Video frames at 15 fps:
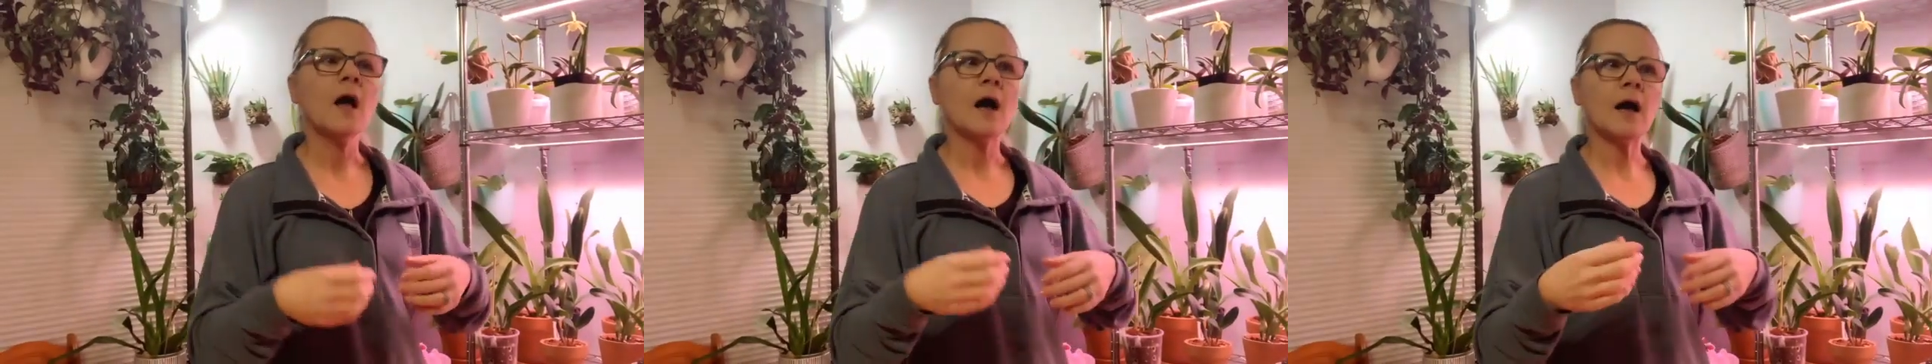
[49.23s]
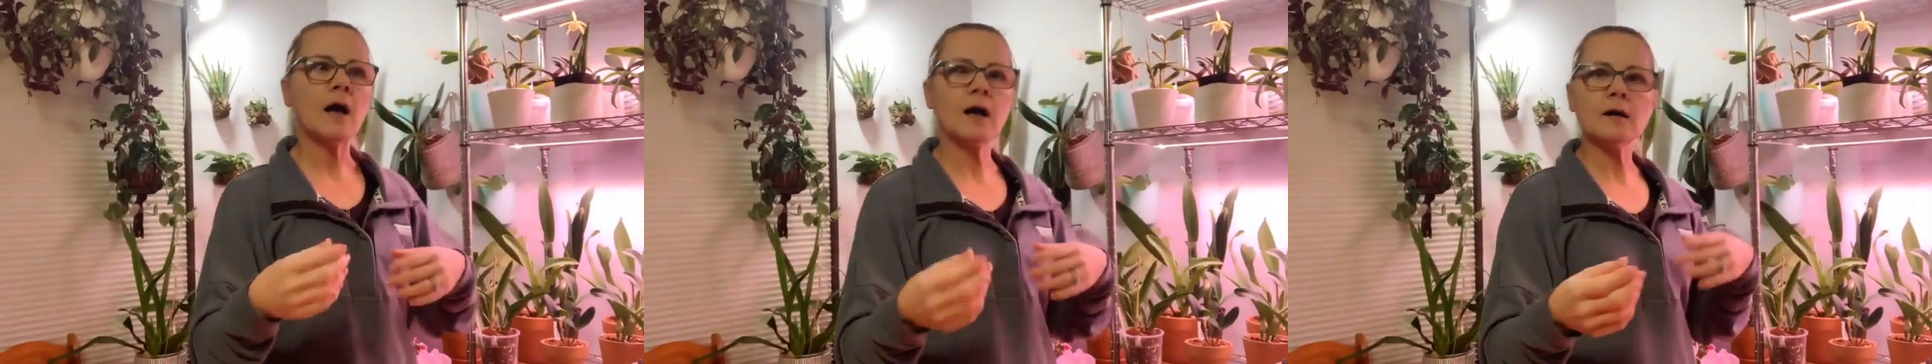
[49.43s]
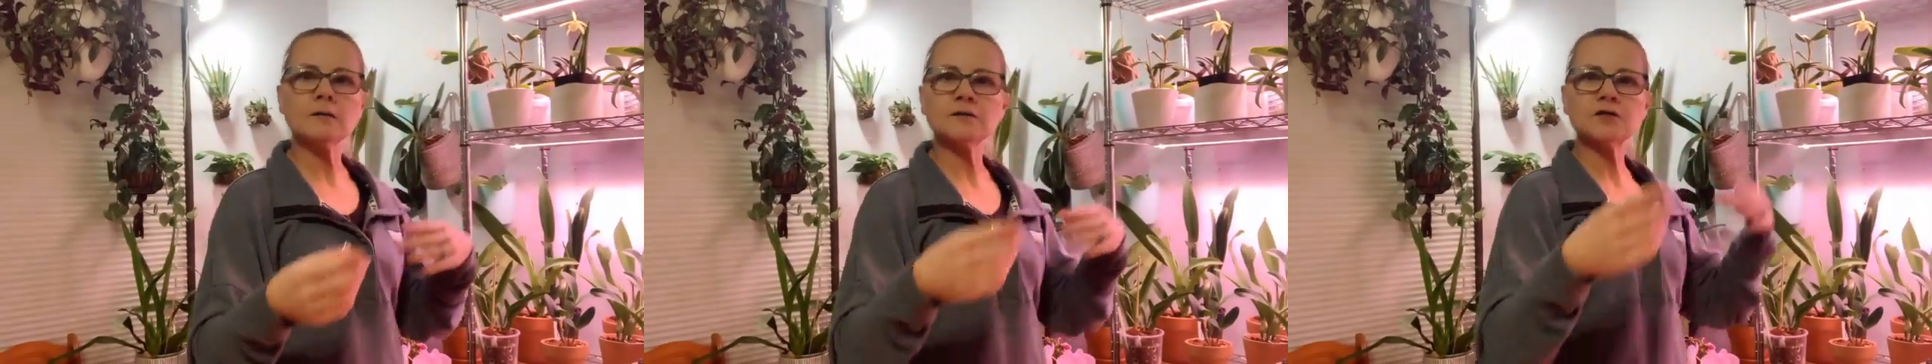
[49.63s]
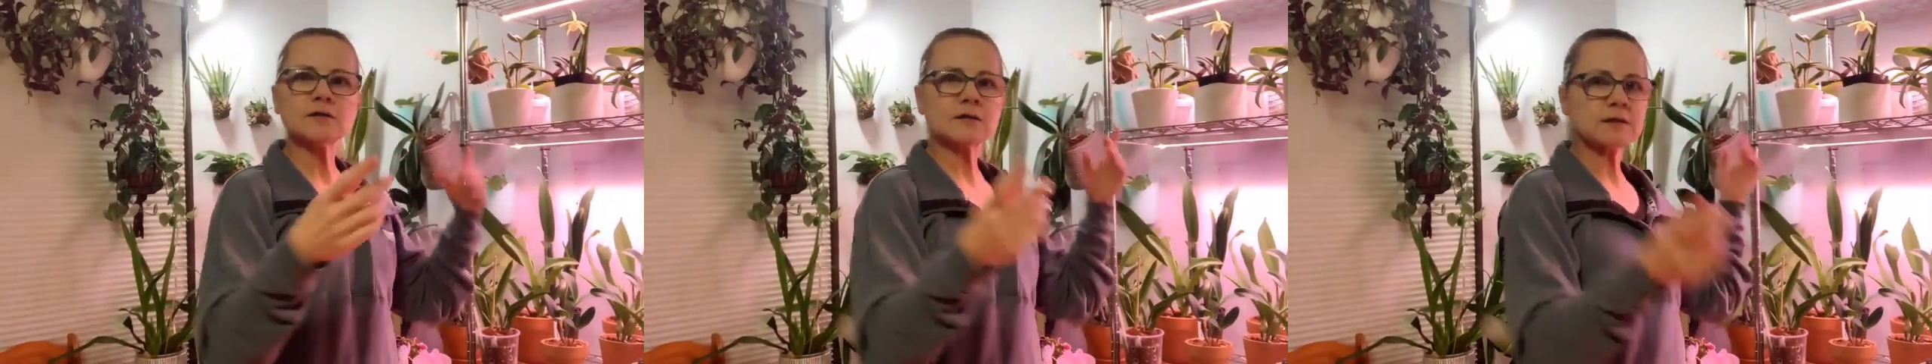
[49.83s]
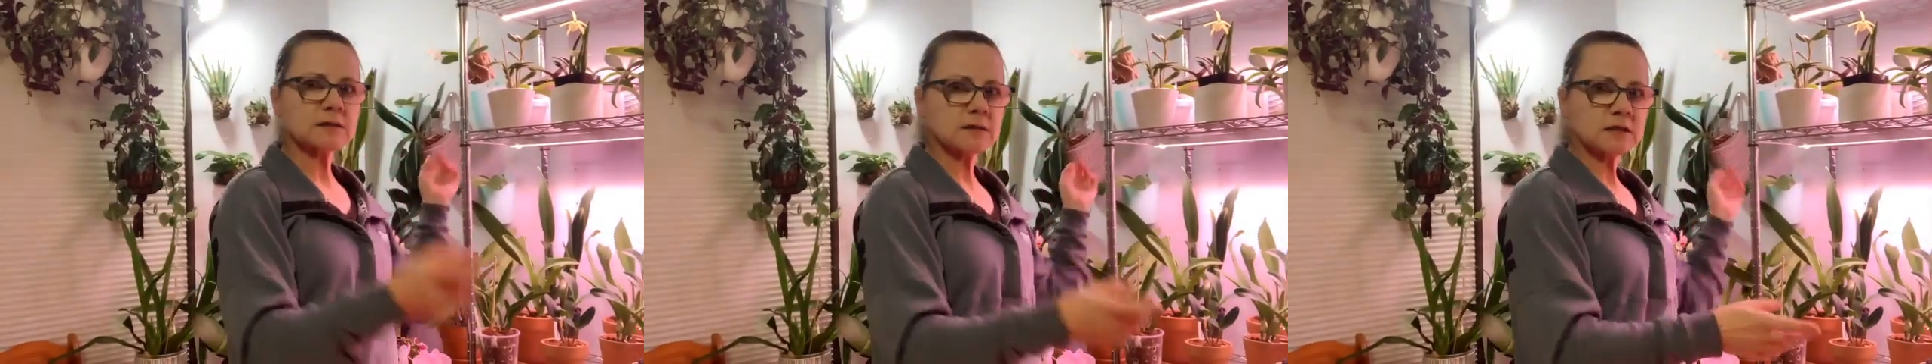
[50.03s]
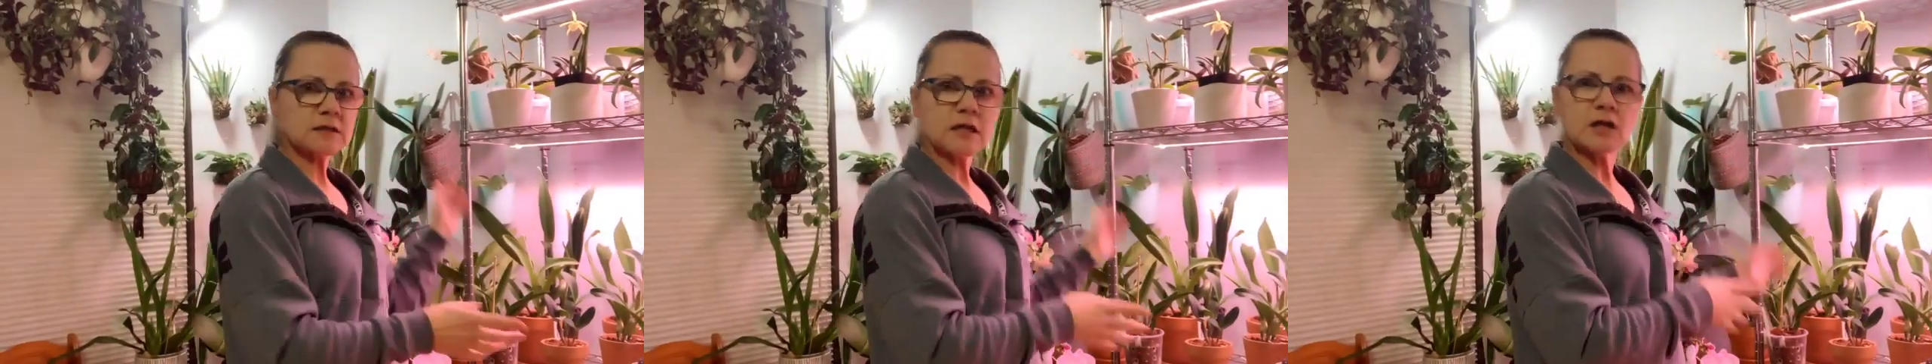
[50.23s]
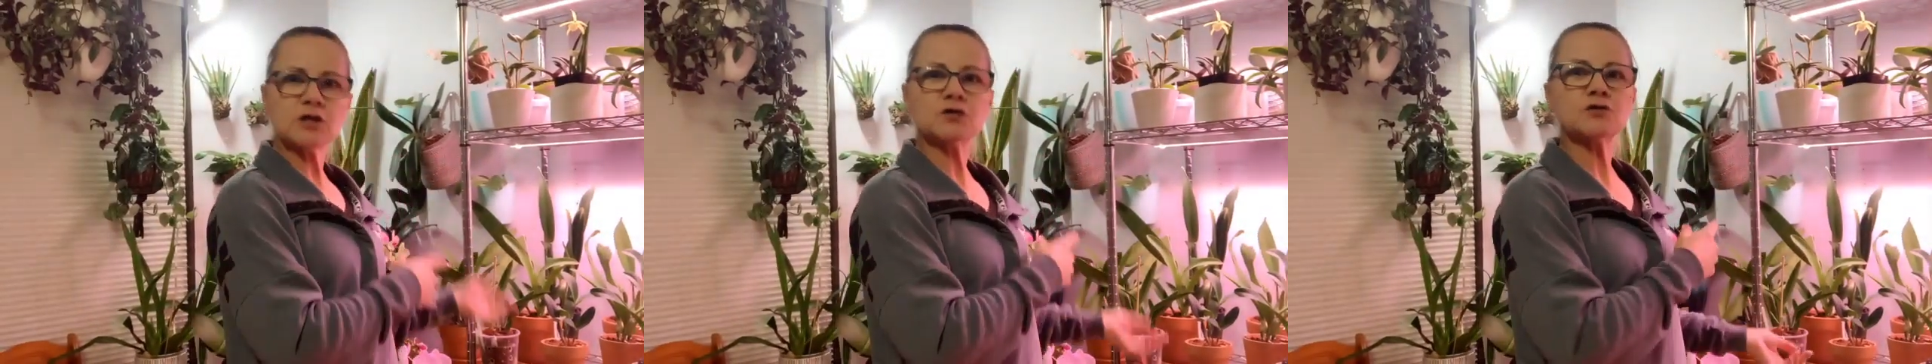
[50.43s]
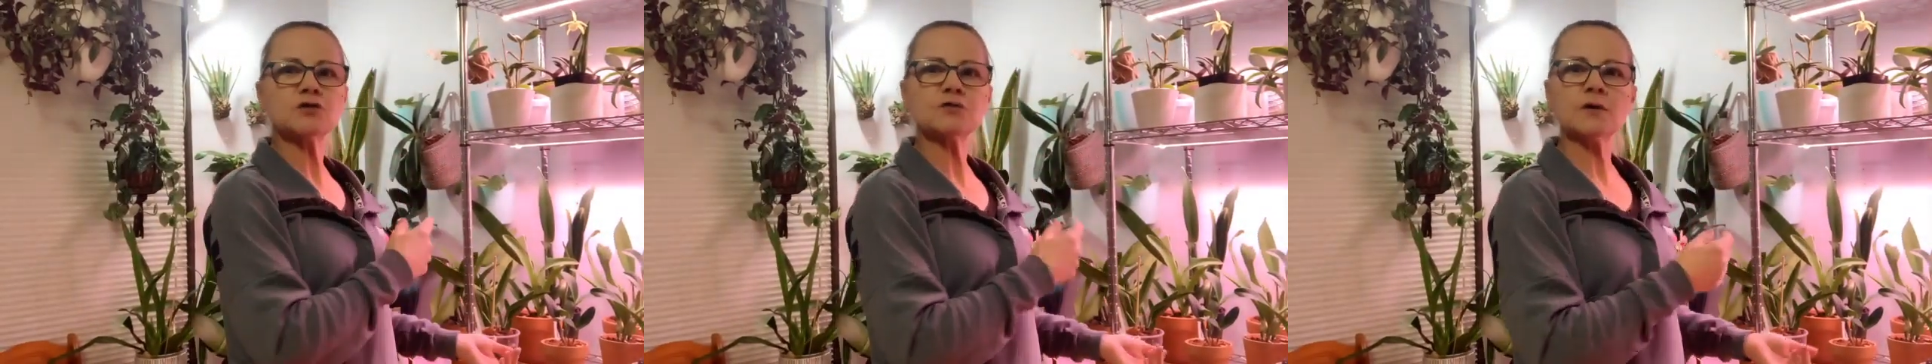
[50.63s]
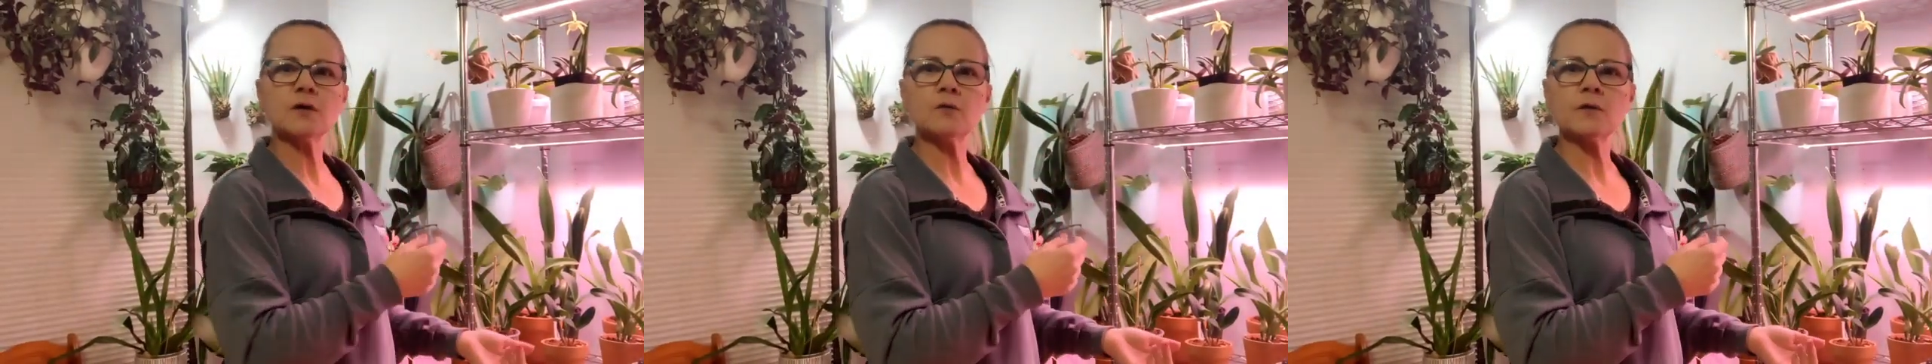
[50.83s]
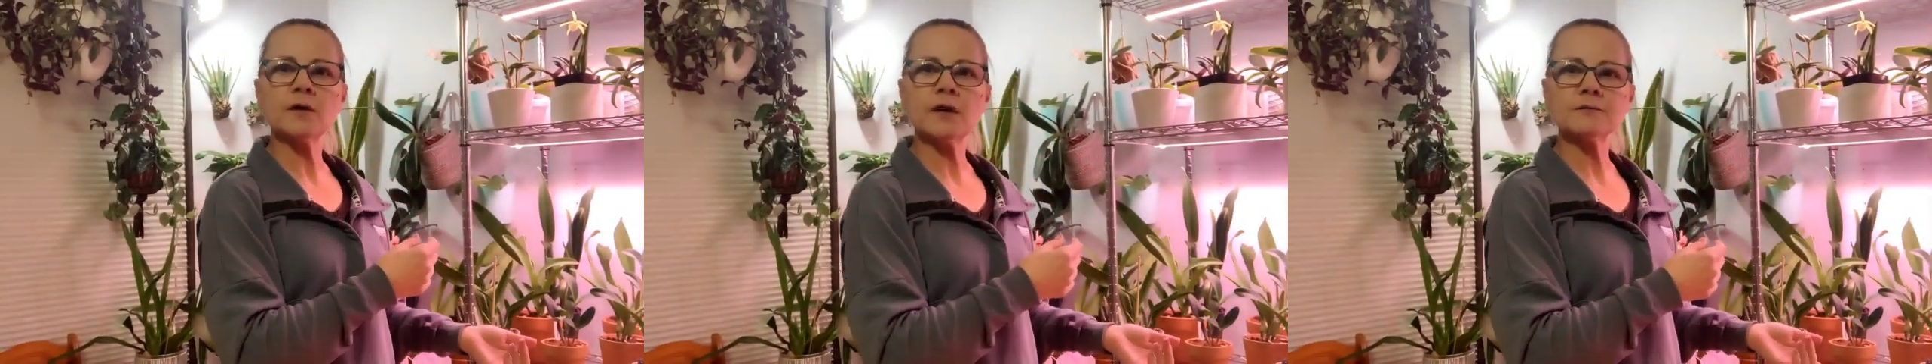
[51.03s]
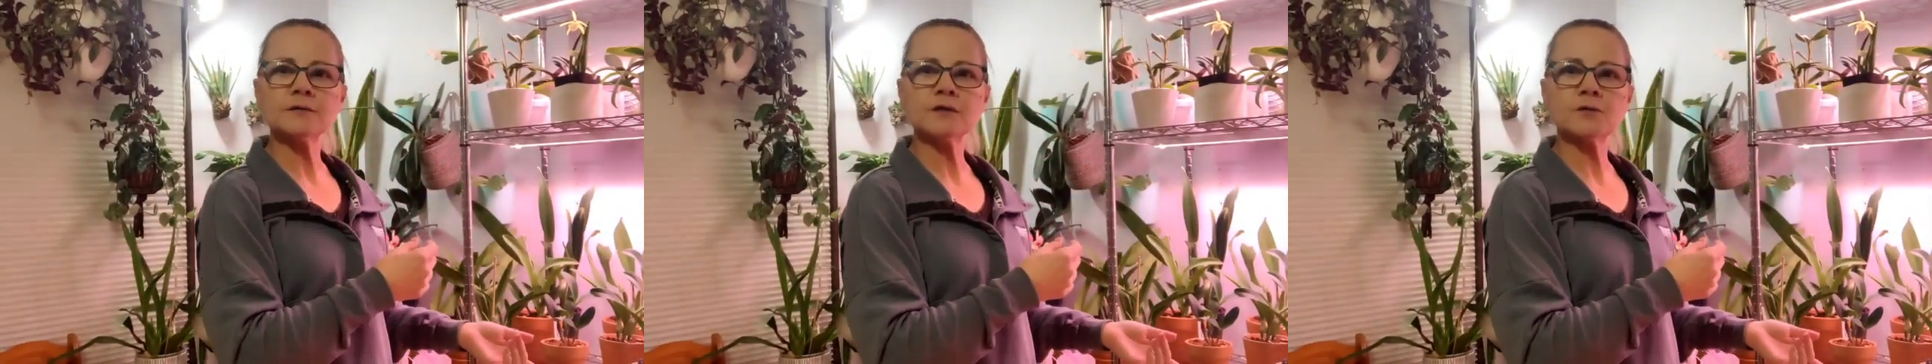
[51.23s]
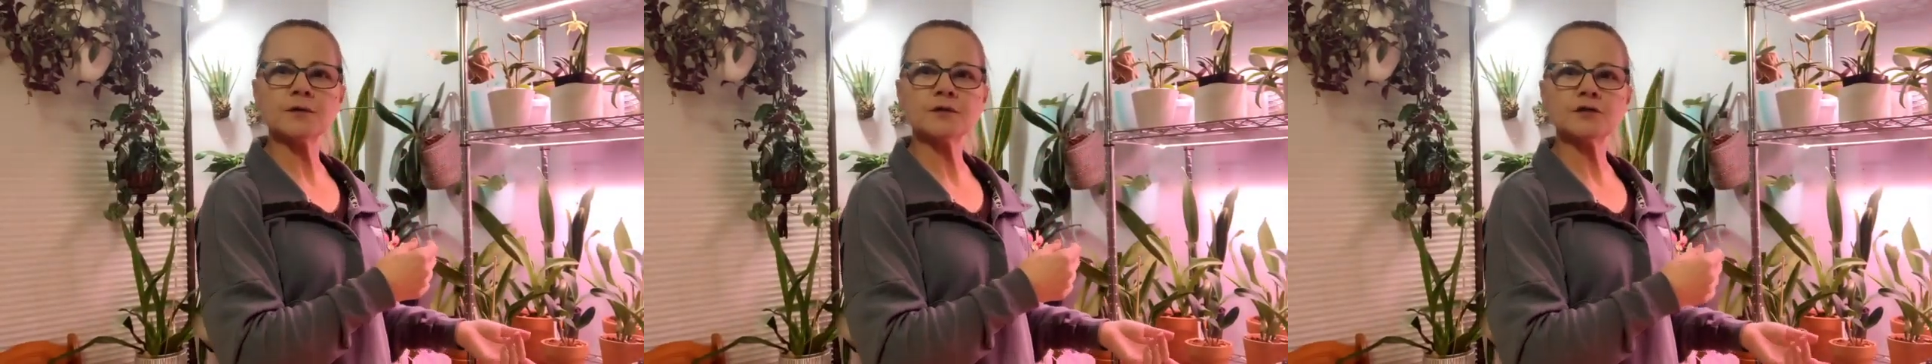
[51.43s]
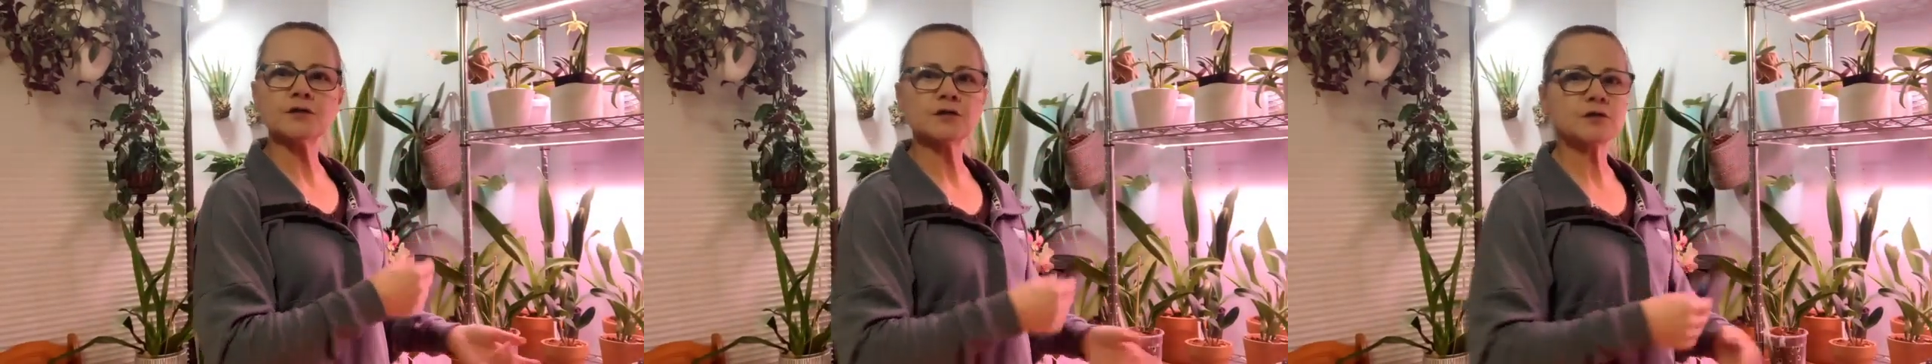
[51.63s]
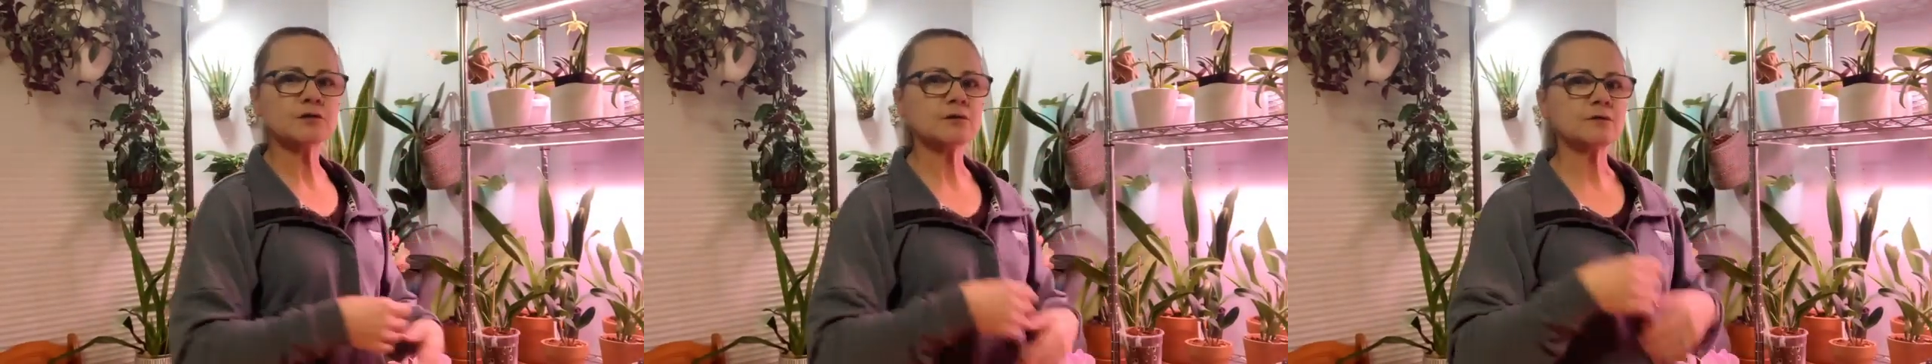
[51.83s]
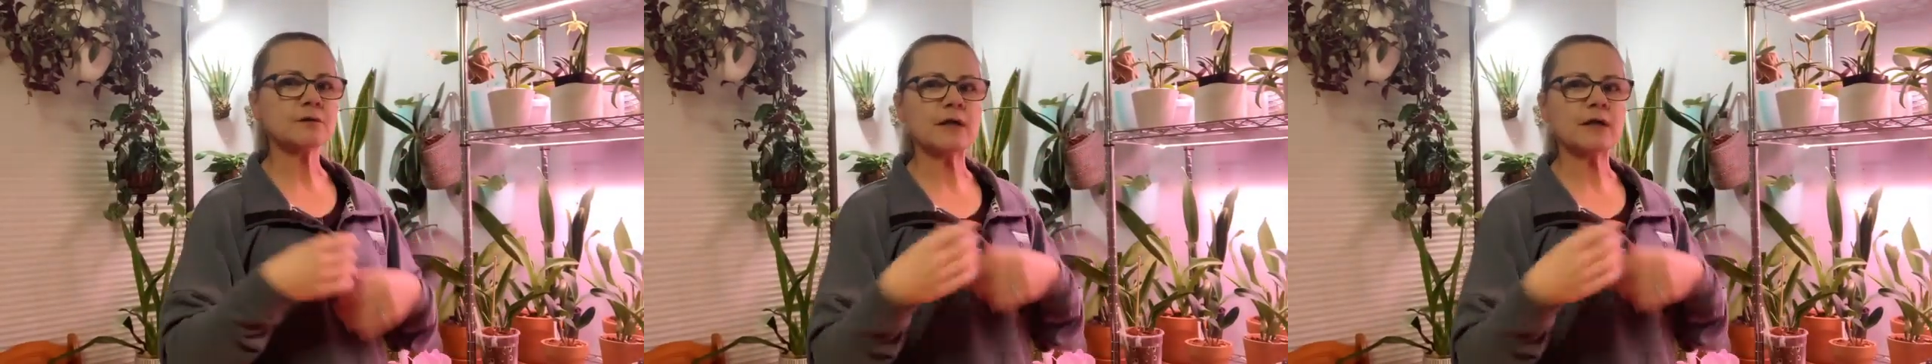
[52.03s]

I'll just continue doing what I was going to do,